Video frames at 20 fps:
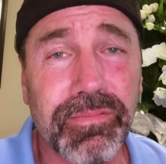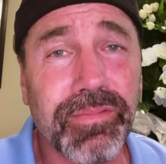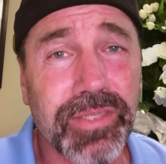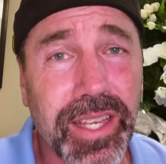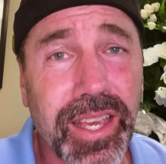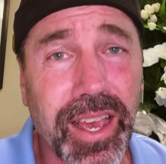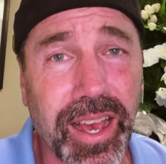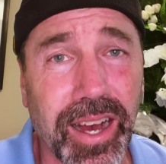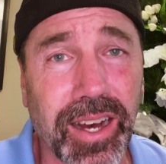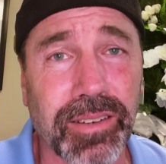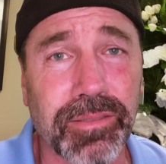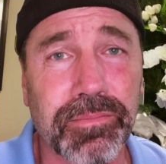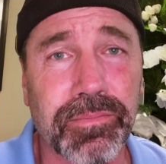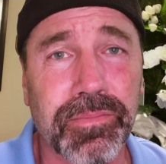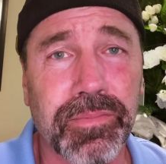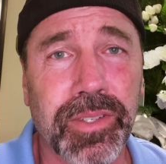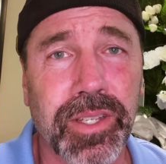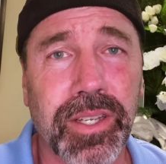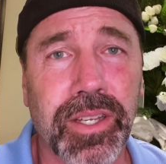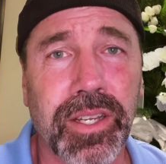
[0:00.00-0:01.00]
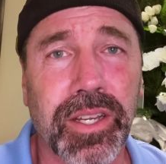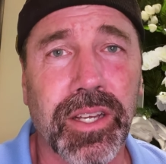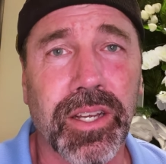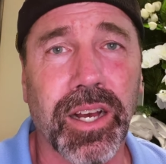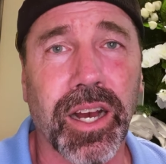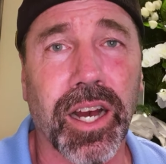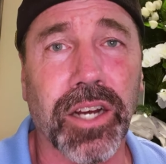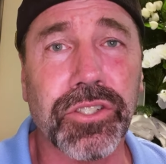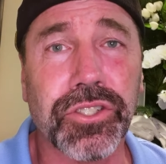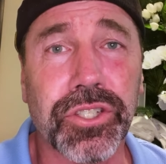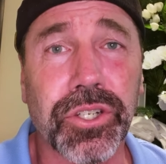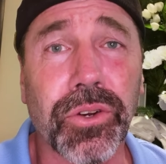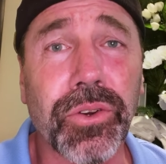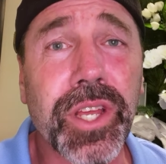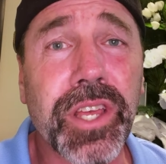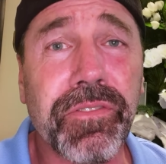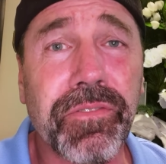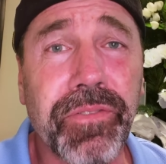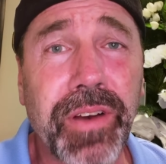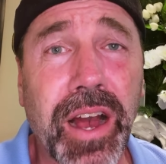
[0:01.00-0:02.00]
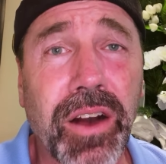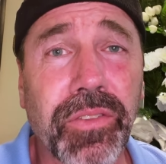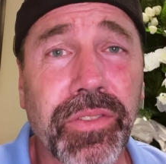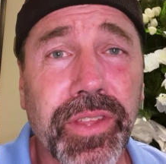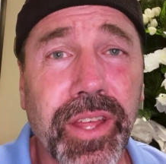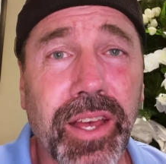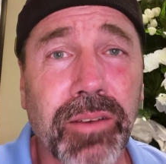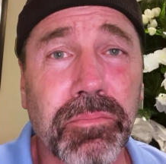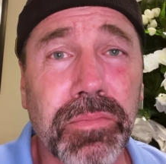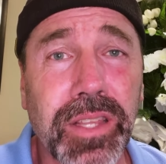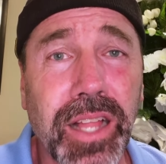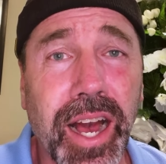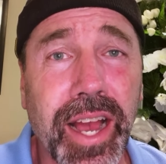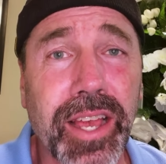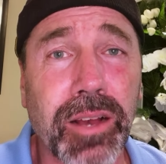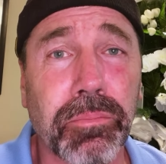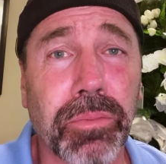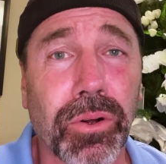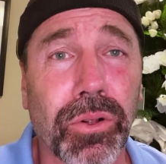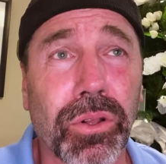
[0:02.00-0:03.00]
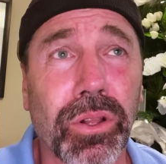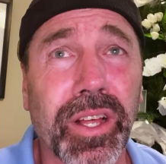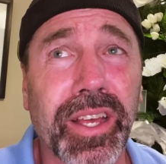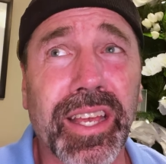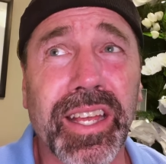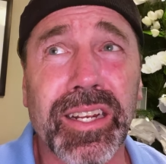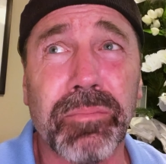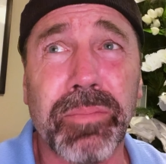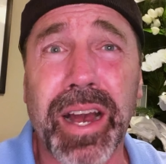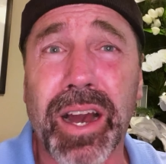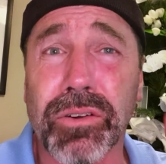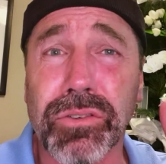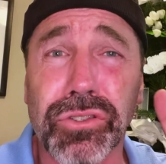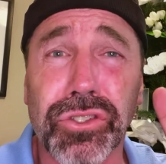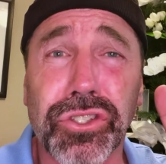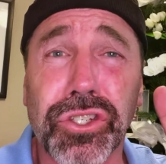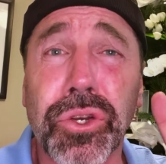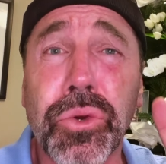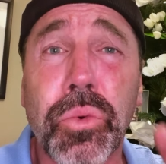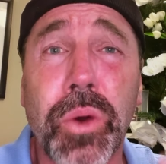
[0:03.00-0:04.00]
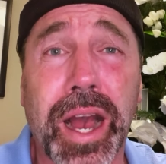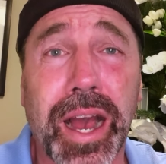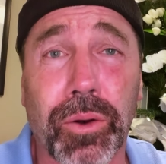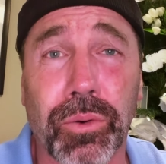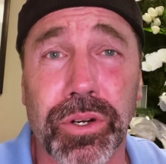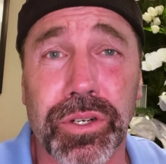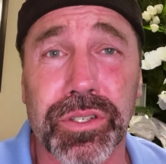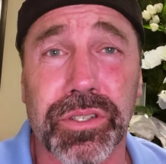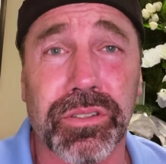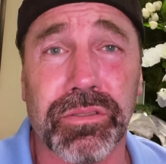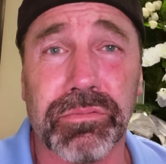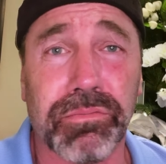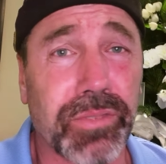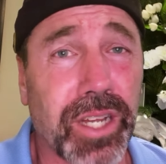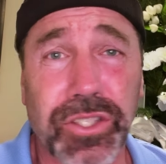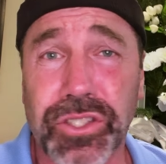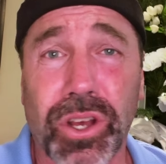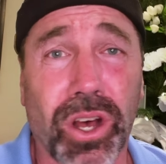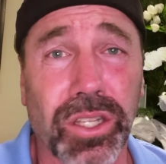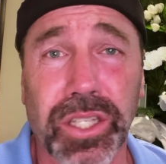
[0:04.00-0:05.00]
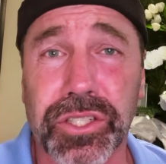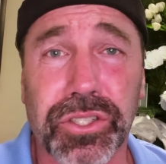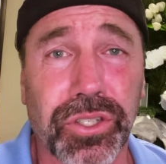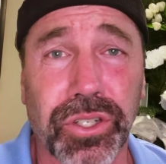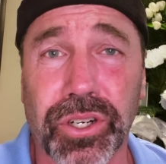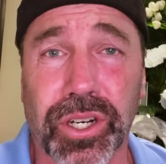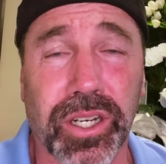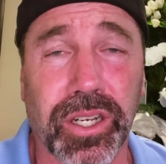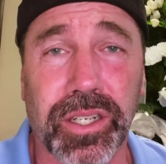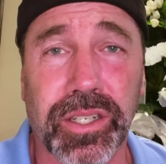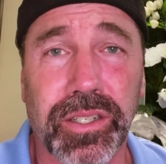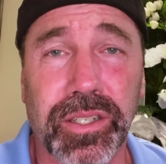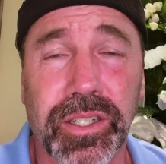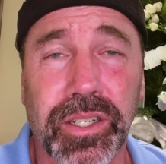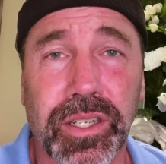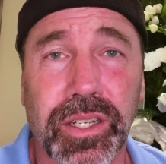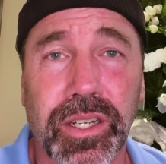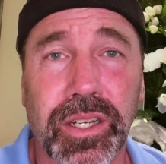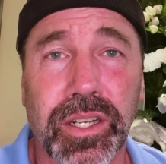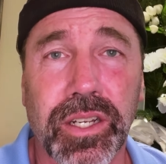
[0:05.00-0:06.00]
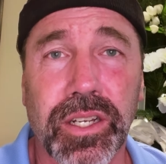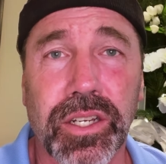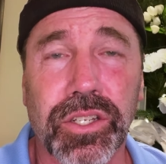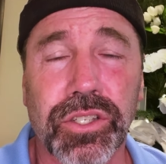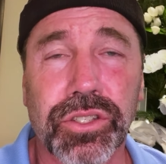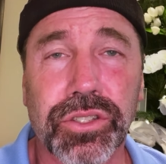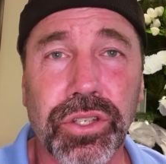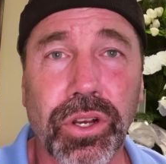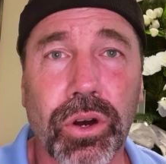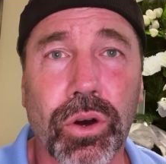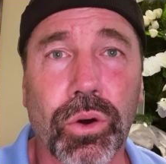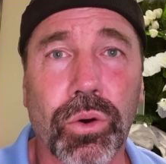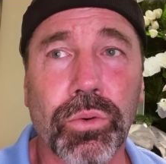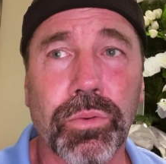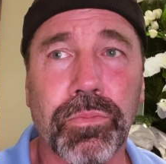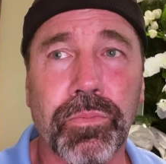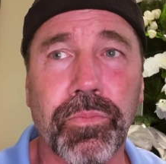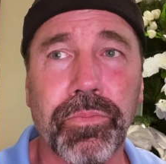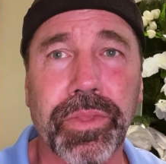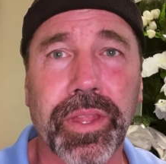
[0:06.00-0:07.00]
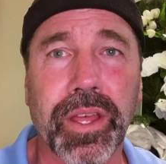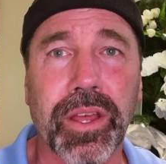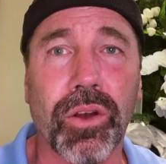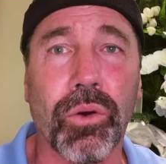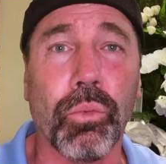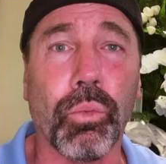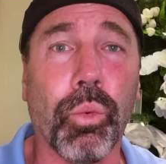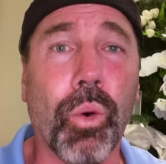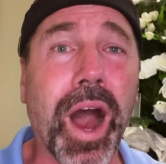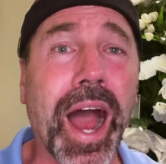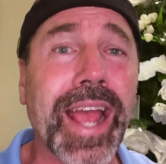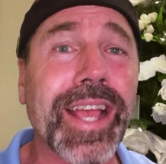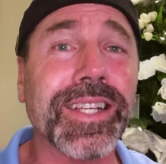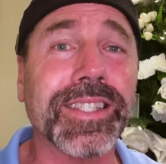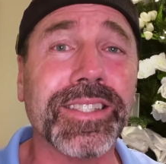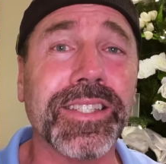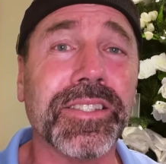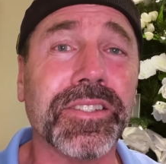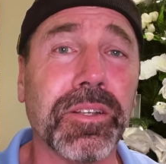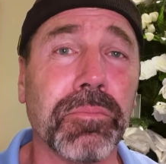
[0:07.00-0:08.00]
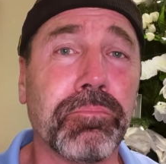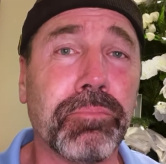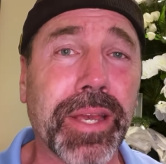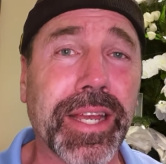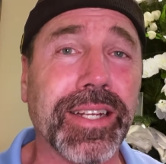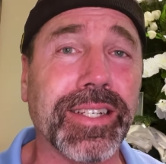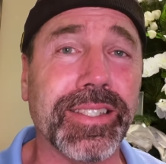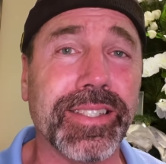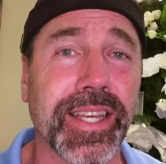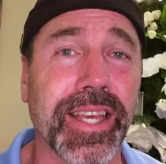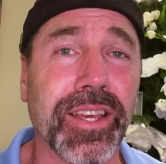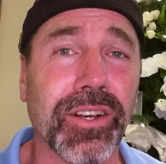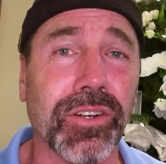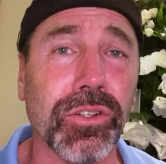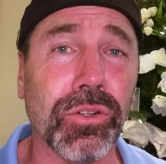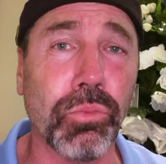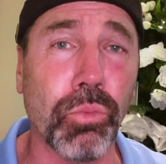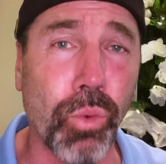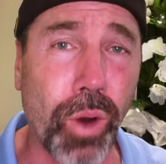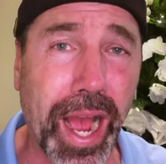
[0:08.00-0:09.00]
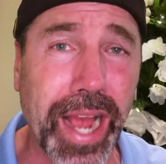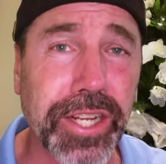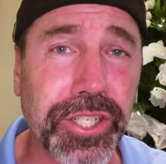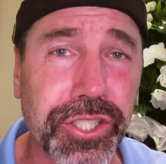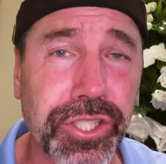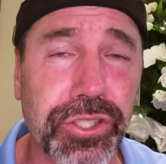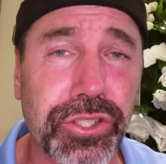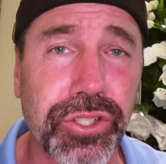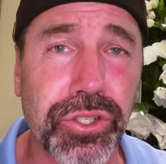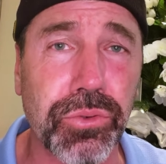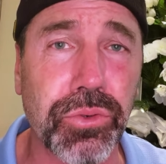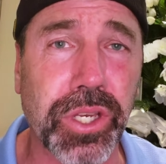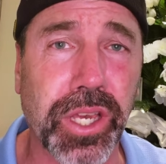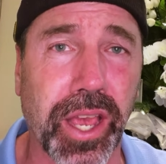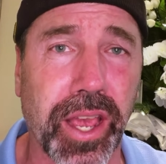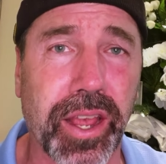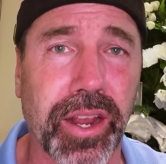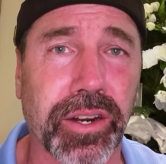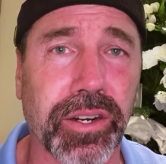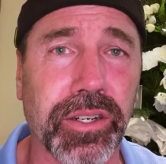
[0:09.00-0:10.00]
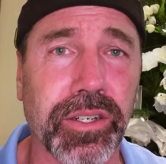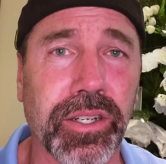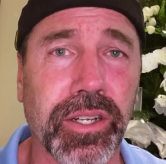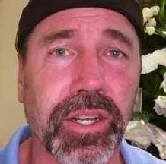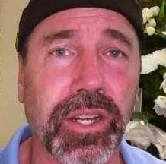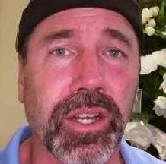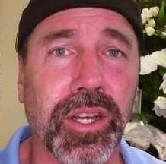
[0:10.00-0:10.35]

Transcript: Yeah, a jury found them liable in about 2 hours. That's all it took. So why is this a big deal? Why should you care?